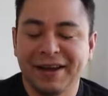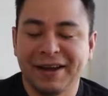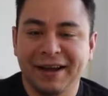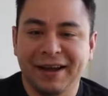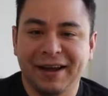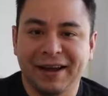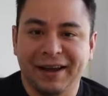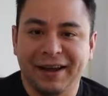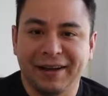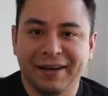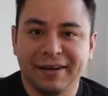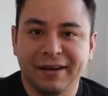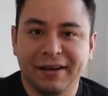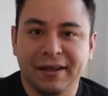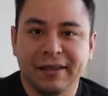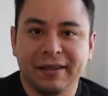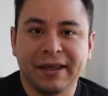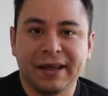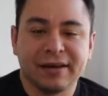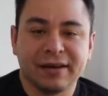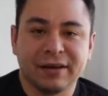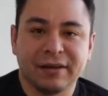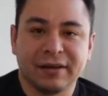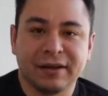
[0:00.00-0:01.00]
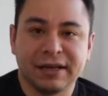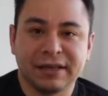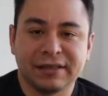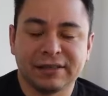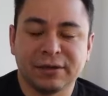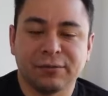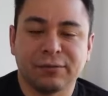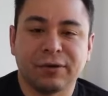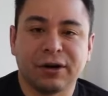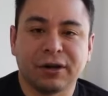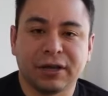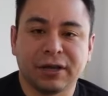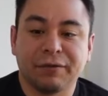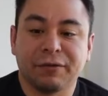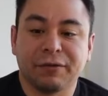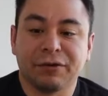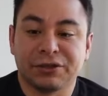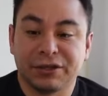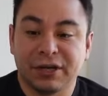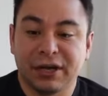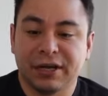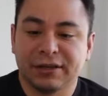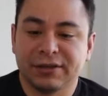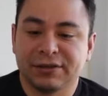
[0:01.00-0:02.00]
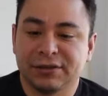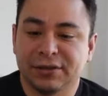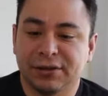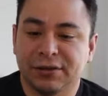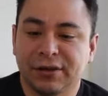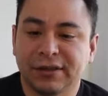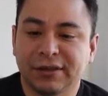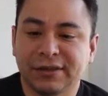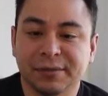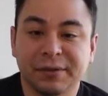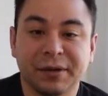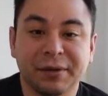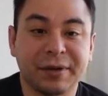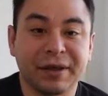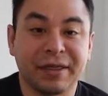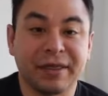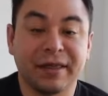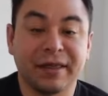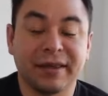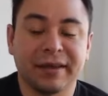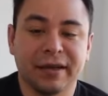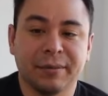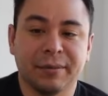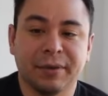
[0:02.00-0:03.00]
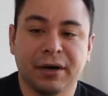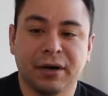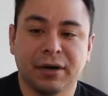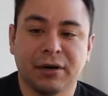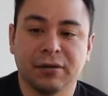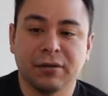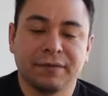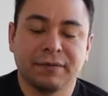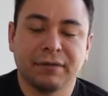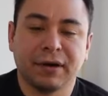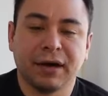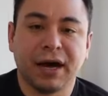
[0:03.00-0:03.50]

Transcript: and they still want to leverage that. So that's something to be thinking about.